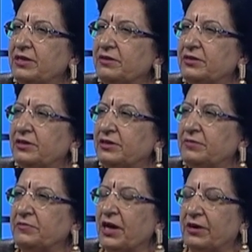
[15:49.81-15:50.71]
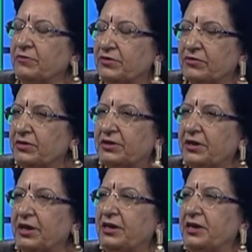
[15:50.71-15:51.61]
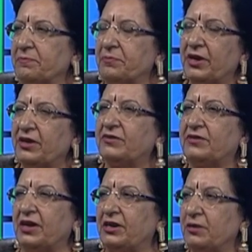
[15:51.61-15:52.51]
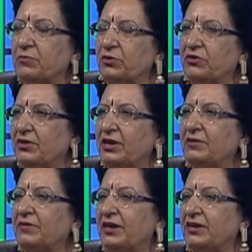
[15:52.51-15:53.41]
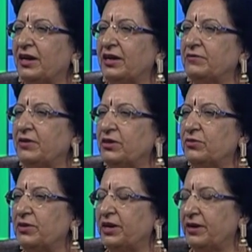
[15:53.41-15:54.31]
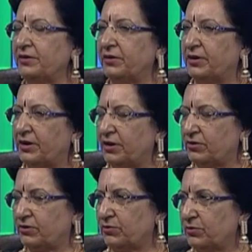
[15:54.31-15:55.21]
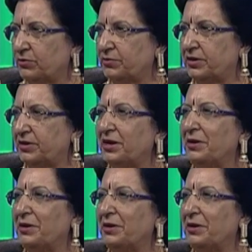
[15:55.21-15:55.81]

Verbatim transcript: Um, I was really impressed and emotional when I went to lay wreath over,